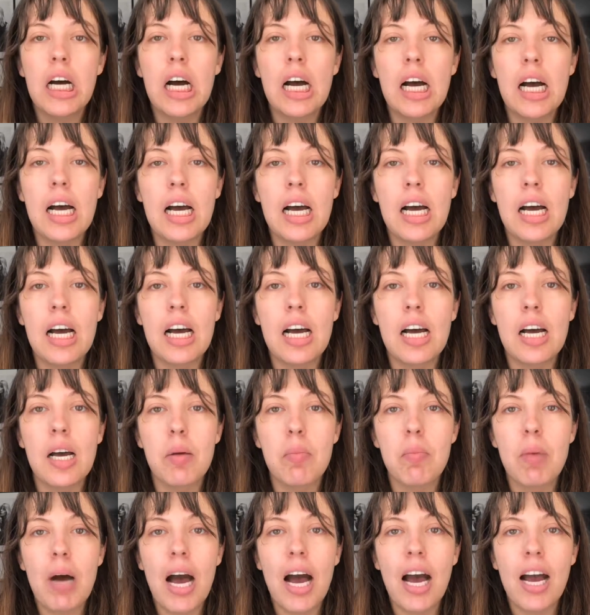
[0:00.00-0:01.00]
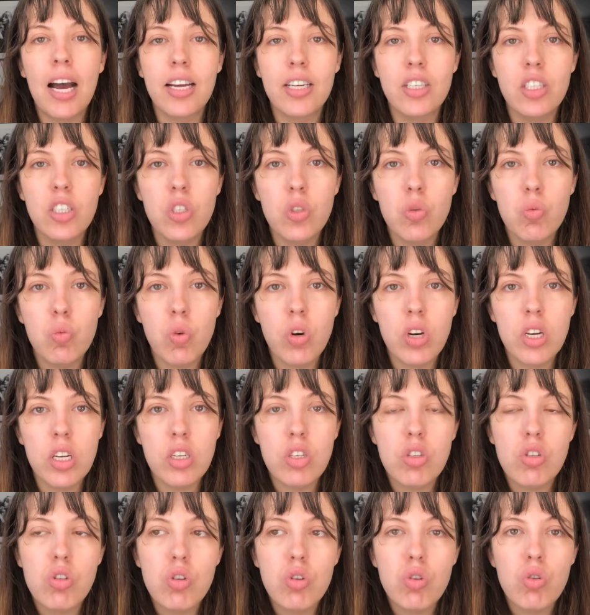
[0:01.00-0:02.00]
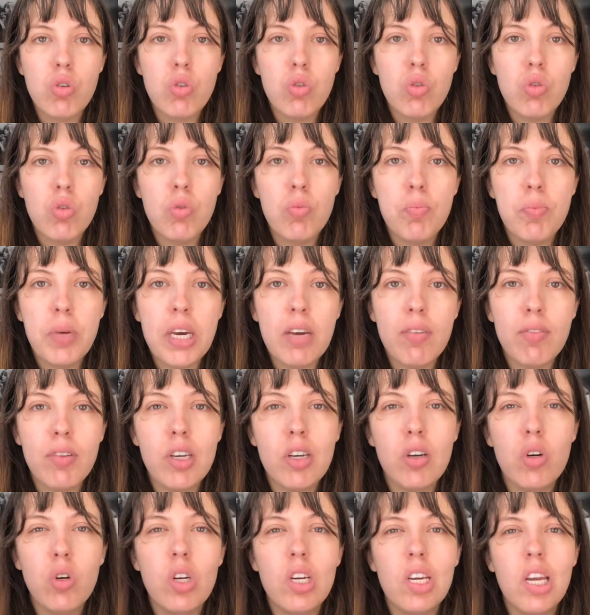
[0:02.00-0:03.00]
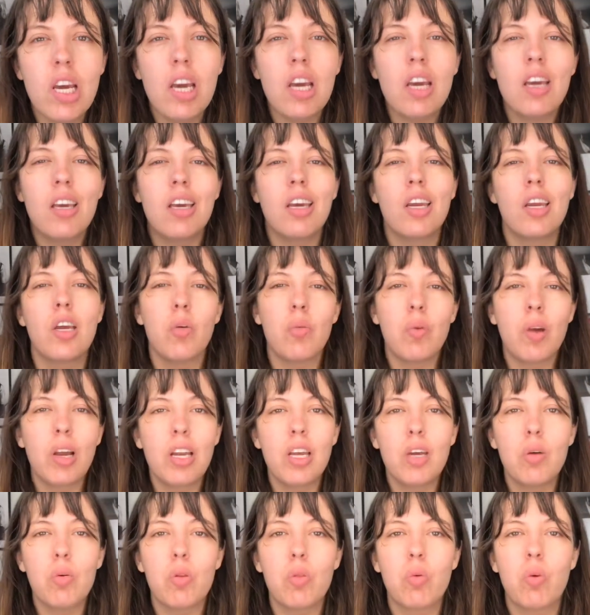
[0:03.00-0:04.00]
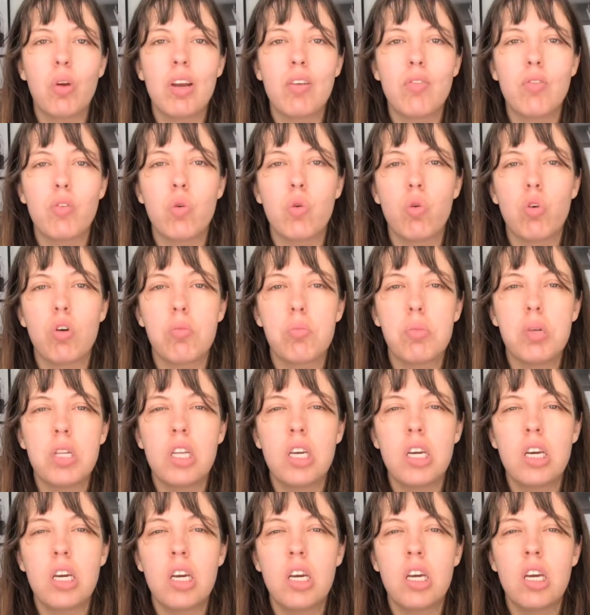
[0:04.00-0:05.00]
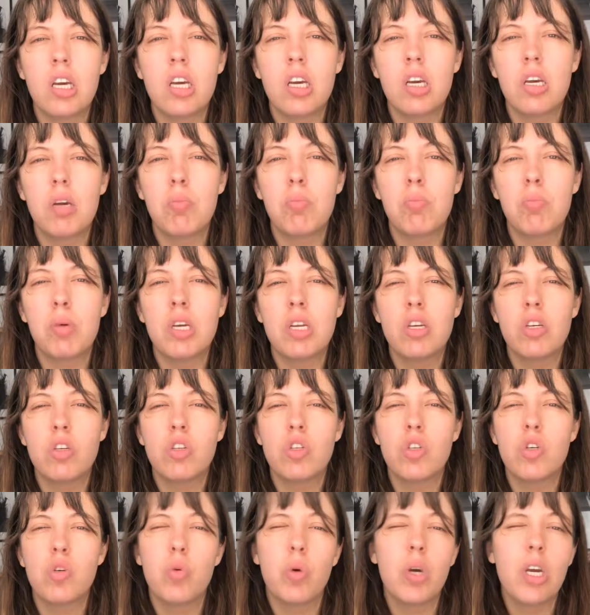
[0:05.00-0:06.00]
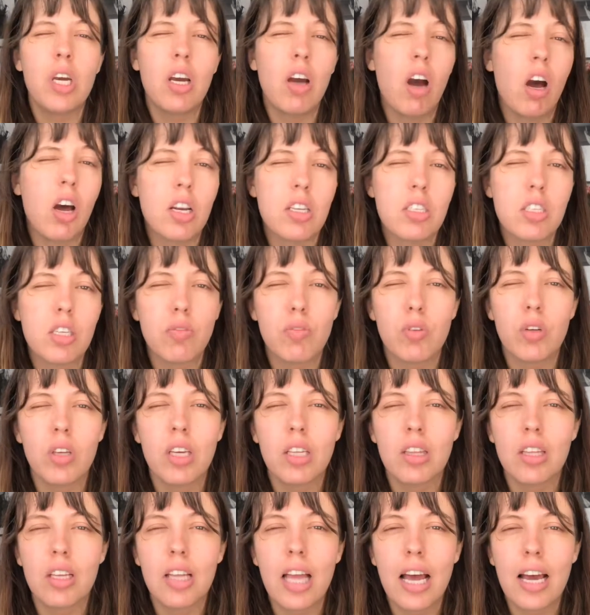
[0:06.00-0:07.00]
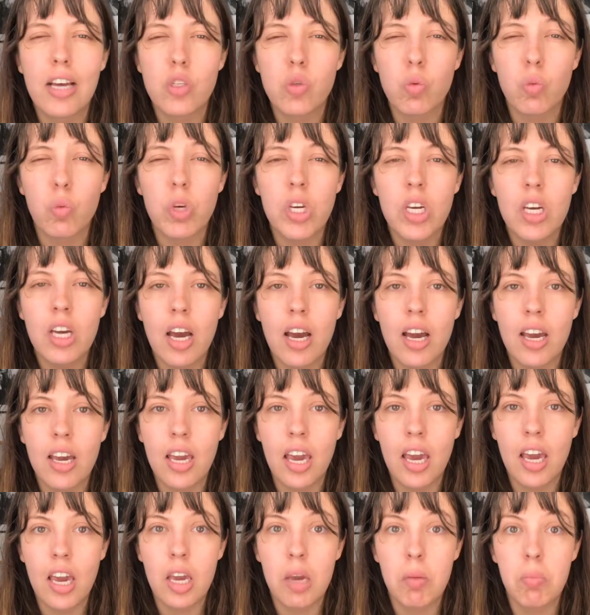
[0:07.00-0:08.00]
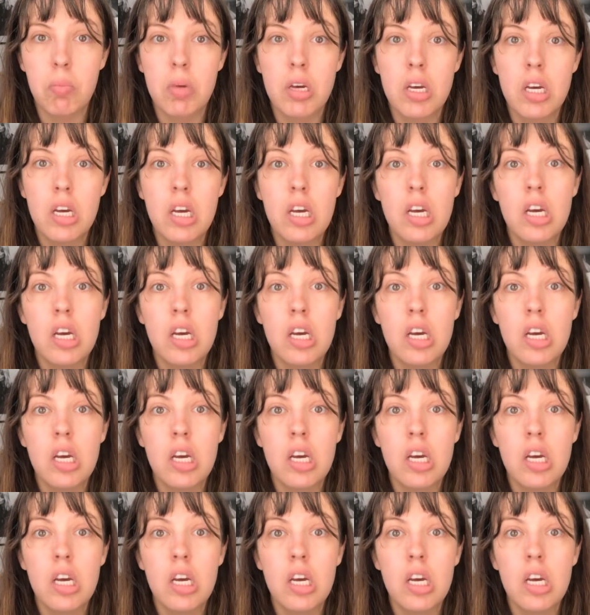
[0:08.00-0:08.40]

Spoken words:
I just wanted to make a video today getting ready with what I've normally been doing. Honestly, for like the last week, I came